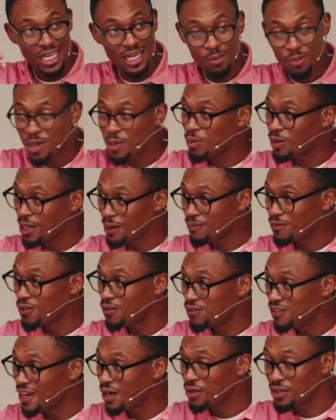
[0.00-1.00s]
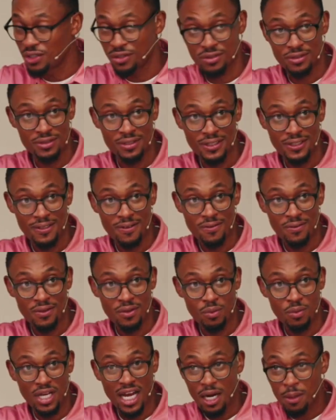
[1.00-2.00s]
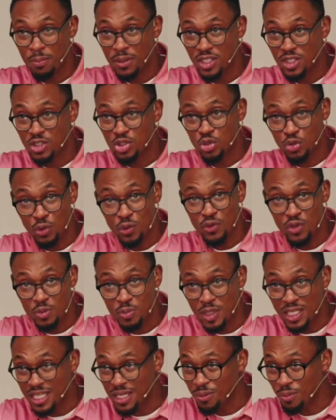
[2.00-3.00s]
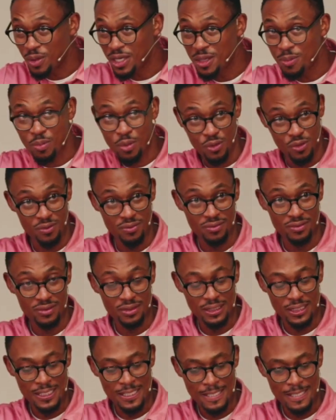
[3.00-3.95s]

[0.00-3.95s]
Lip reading: You're setting people up for failure. We got to be truth-speaking people.